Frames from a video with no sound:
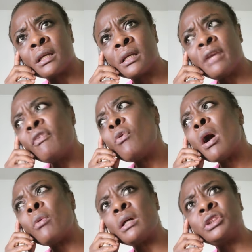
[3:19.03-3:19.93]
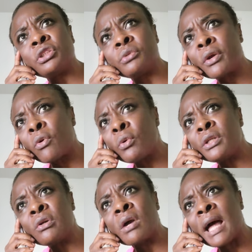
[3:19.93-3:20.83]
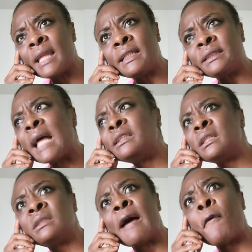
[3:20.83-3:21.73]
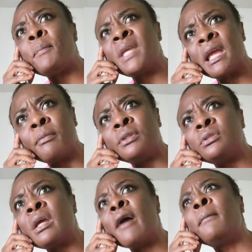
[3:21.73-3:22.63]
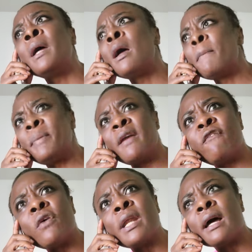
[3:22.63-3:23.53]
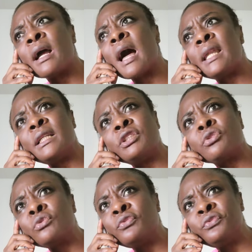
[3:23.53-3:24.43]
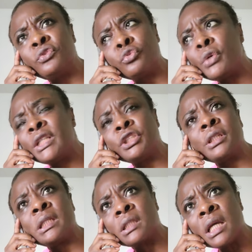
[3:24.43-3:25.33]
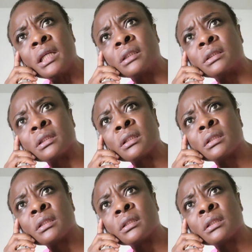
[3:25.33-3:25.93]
even when our children go into college, side chicks that will be able to help pay for their college school tuition and things.